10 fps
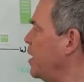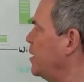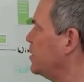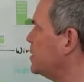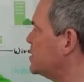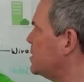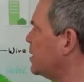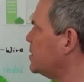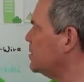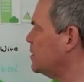
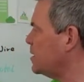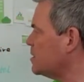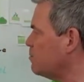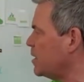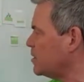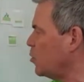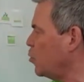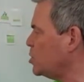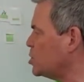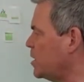That doesn't matter
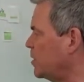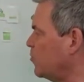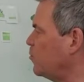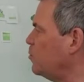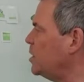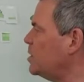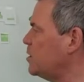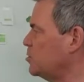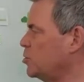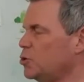which kind of
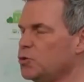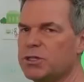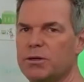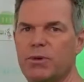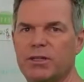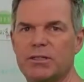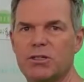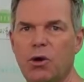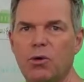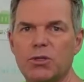media you're using, but it's
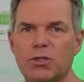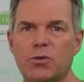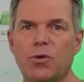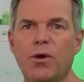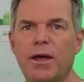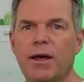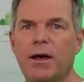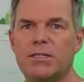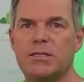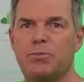also
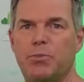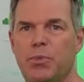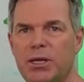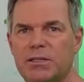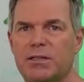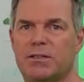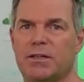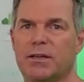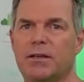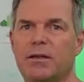a speed
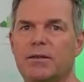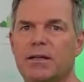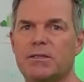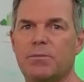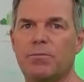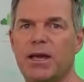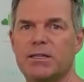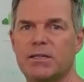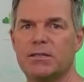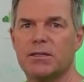thing that
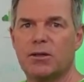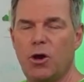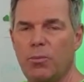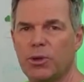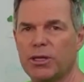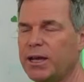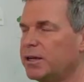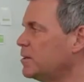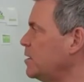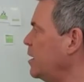makes it
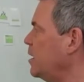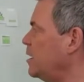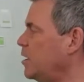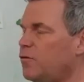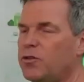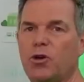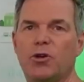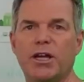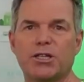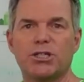complicated if your
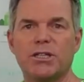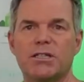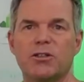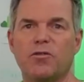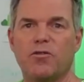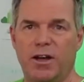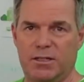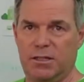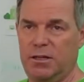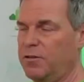connection is not
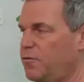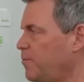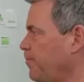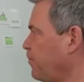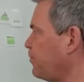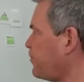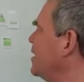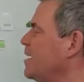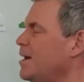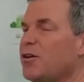fast enough.
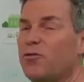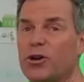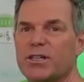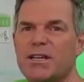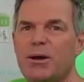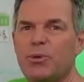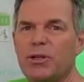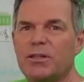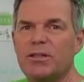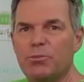For
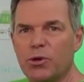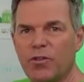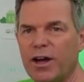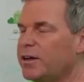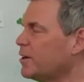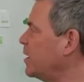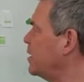example, the provider can